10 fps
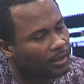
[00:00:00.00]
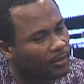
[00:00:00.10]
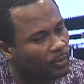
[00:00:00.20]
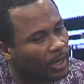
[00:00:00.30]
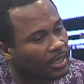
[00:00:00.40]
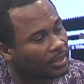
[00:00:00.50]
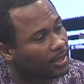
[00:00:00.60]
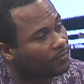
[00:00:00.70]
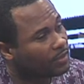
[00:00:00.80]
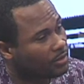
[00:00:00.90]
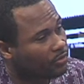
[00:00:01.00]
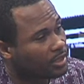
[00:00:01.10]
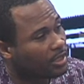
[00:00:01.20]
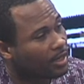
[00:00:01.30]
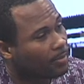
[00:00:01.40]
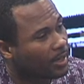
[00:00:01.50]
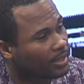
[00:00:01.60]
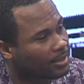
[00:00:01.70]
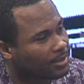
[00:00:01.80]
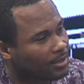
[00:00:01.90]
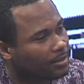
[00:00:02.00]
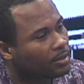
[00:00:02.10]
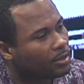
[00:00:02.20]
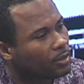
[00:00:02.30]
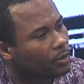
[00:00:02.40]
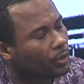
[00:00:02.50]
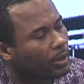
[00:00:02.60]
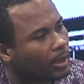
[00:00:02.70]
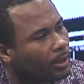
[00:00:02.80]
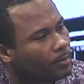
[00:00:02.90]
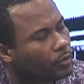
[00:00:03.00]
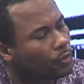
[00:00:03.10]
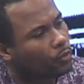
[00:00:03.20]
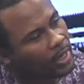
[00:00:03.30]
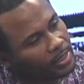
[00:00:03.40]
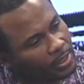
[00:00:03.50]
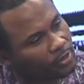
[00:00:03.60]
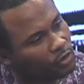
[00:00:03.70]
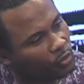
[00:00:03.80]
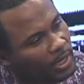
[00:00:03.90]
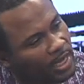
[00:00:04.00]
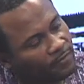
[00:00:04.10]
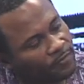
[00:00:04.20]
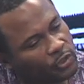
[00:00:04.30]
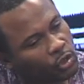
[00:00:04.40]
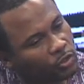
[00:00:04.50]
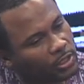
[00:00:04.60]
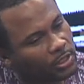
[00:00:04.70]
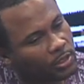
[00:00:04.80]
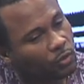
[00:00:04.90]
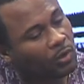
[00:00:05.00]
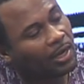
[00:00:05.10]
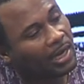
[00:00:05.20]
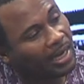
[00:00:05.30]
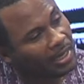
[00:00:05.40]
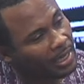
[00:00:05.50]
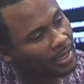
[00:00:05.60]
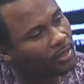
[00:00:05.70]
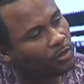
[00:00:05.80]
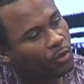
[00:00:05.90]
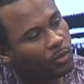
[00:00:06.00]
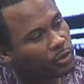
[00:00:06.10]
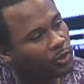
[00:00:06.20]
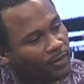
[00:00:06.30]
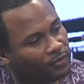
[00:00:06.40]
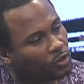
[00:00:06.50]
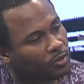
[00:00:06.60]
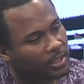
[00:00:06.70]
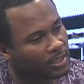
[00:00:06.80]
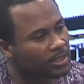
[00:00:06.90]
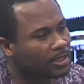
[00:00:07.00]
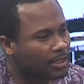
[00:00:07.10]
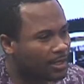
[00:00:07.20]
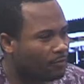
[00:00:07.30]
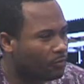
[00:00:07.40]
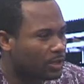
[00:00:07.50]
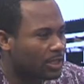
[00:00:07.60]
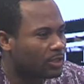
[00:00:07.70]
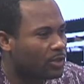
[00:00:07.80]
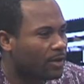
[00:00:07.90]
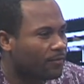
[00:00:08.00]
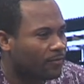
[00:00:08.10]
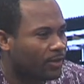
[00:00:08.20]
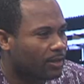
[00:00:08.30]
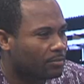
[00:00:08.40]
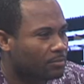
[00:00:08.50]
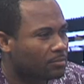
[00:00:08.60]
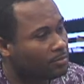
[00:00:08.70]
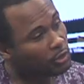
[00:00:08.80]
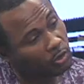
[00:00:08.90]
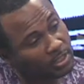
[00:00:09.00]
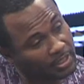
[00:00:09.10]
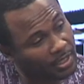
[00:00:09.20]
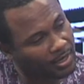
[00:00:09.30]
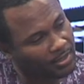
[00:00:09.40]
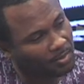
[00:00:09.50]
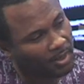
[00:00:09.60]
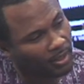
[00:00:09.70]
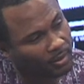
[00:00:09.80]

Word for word: we had enough generating capacity. Mm. Um, so why then do we have shortages or are likely always to have shortages if we tend to have um, shortage in gas supply?